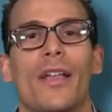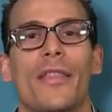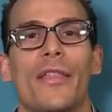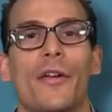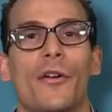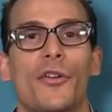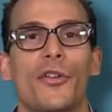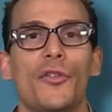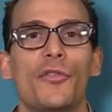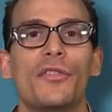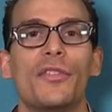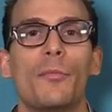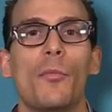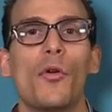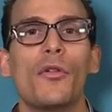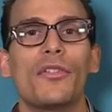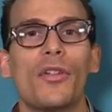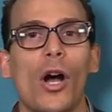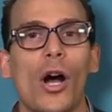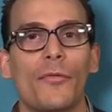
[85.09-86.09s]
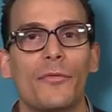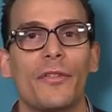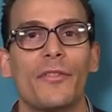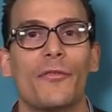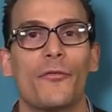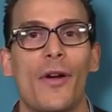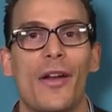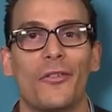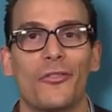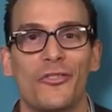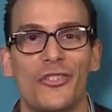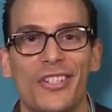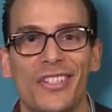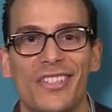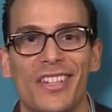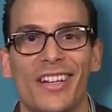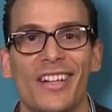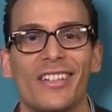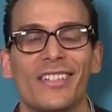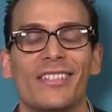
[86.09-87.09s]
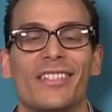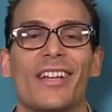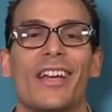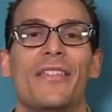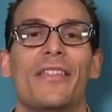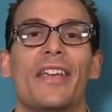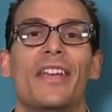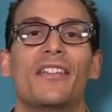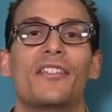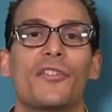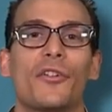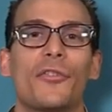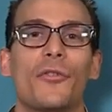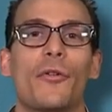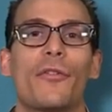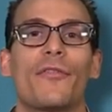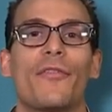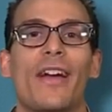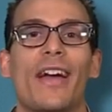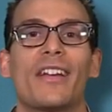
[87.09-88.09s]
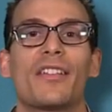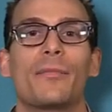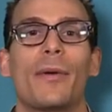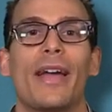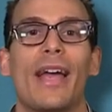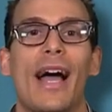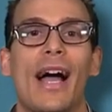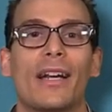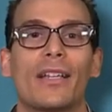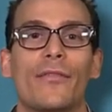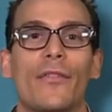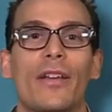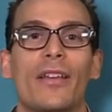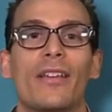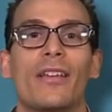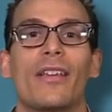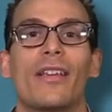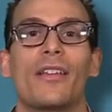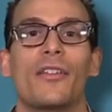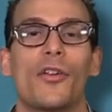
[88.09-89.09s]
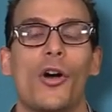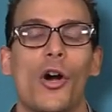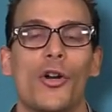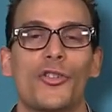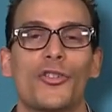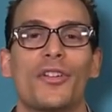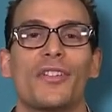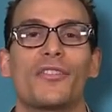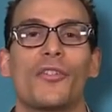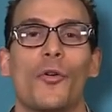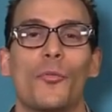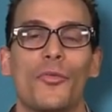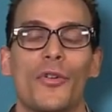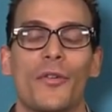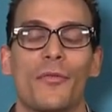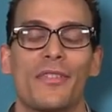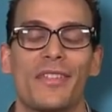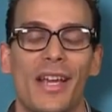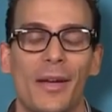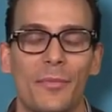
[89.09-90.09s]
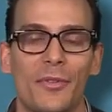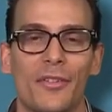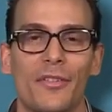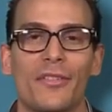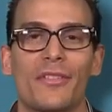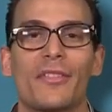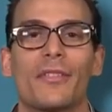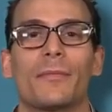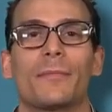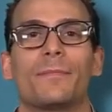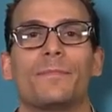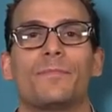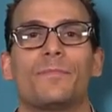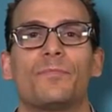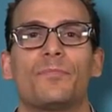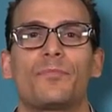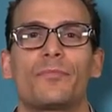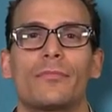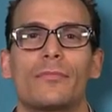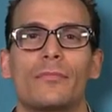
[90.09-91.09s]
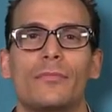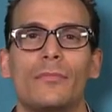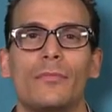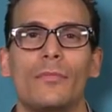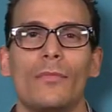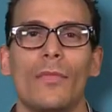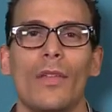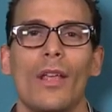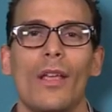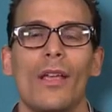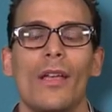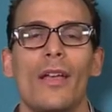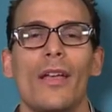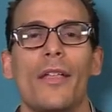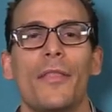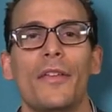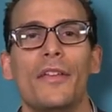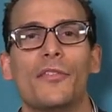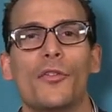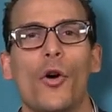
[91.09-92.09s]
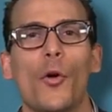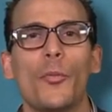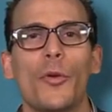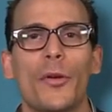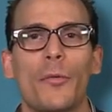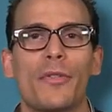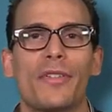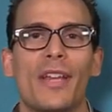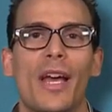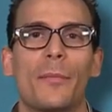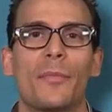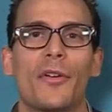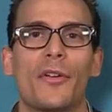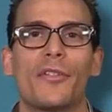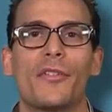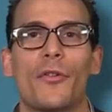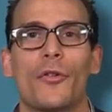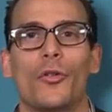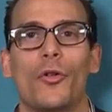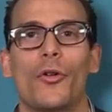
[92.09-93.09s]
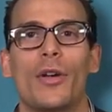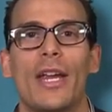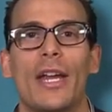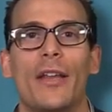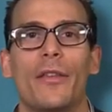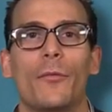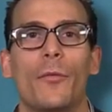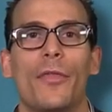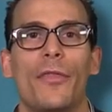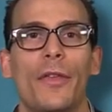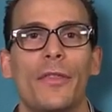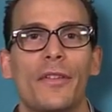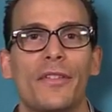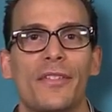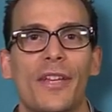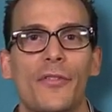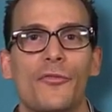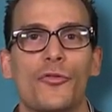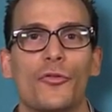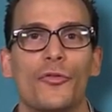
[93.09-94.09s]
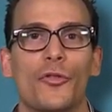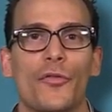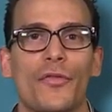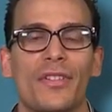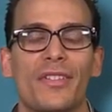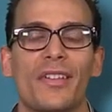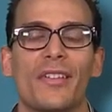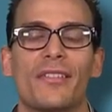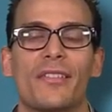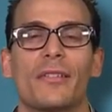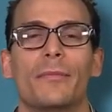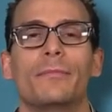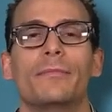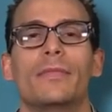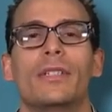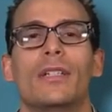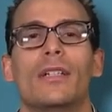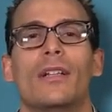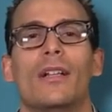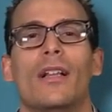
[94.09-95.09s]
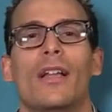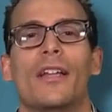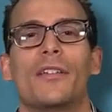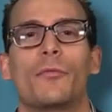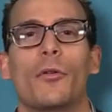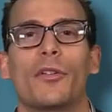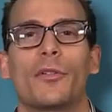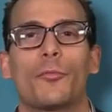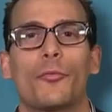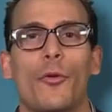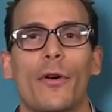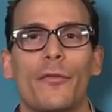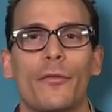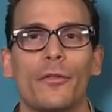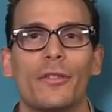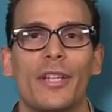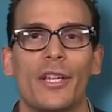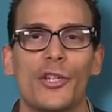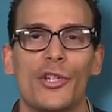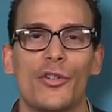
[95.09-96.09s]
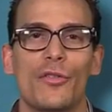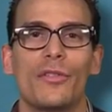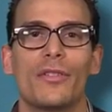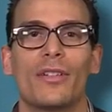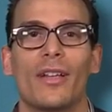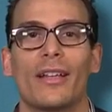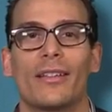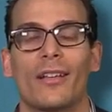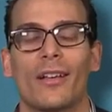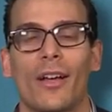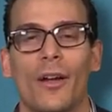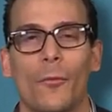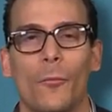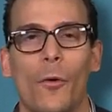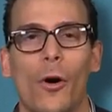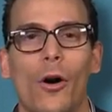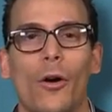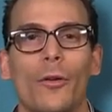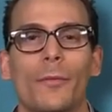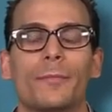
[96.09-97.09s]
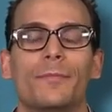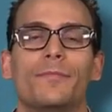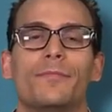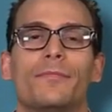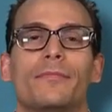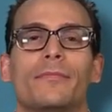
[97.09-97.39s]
They are used most often for analgesia, and they exert their effects by activating endogenous opioid receptors. These opioid receptors are located within the central nervous system, as well as peripheral tissues like the gut wall.